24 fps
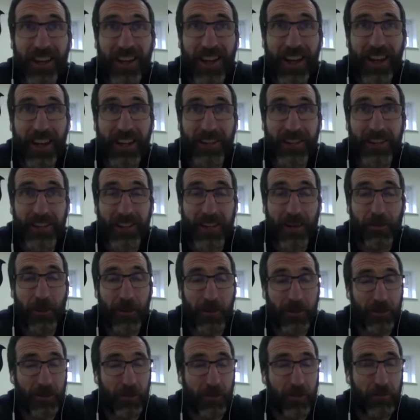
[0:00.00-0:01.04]
it's a similar
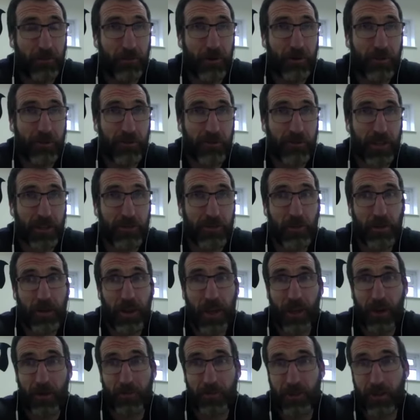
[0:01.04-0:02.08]
sort of process, but
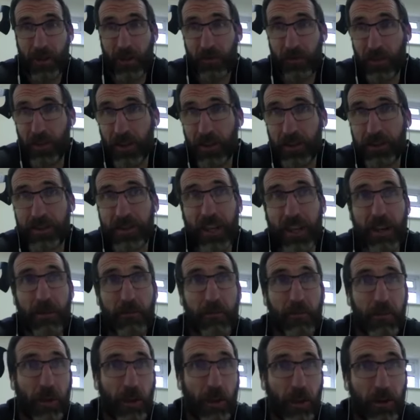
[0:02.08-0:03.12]
then observing the
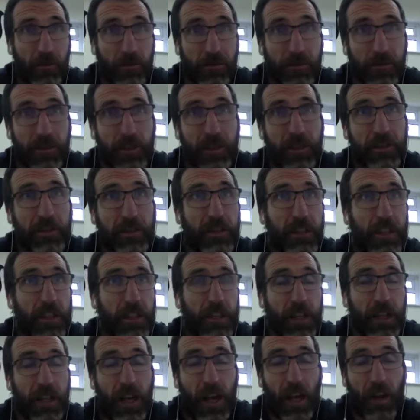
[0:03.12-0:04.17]
team, the coaches,
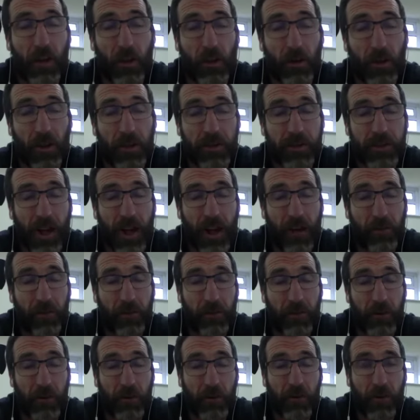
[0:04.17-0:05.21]
and all the staff
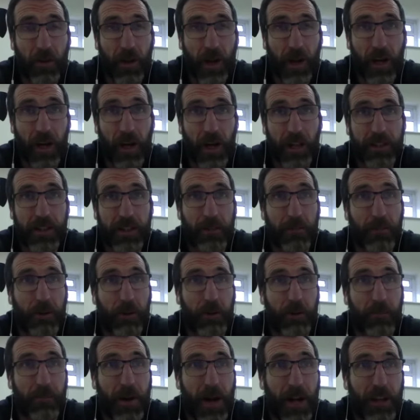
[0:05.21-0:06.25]
through a
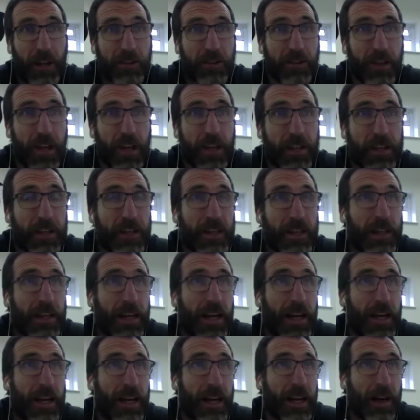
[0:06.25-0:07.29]
typical match day,
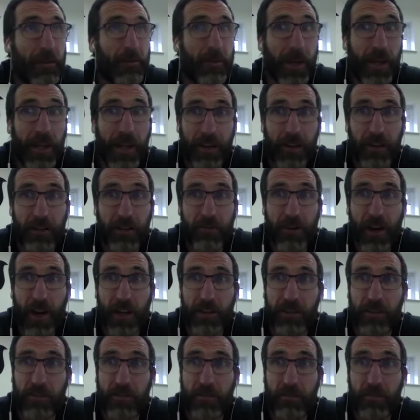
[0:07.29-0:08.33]
being in the
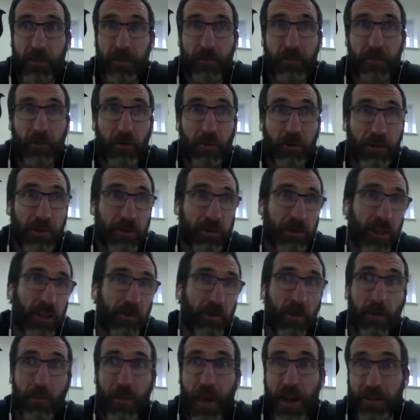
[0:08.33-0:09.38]
dressing room before to see
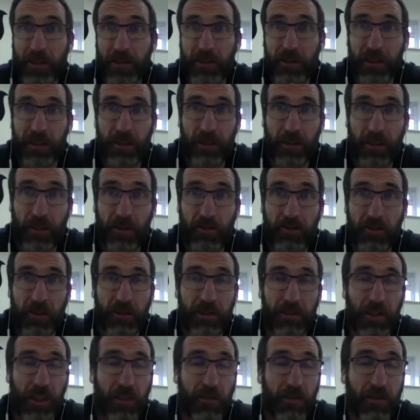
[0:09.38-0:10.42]
what messages the
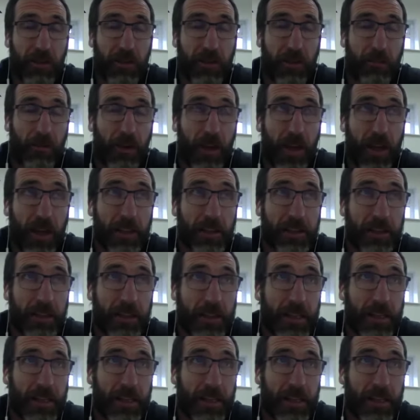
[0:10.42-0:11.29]
coaches are giving to the players,